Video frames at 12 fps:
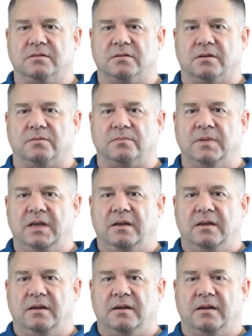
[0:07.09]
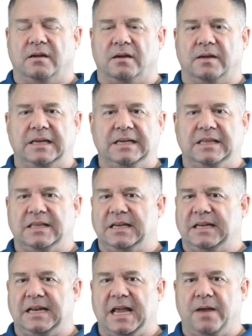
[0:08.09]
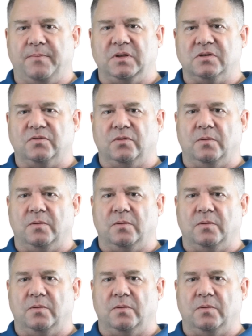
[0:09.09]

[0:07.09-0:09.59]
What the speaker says: So anything that happens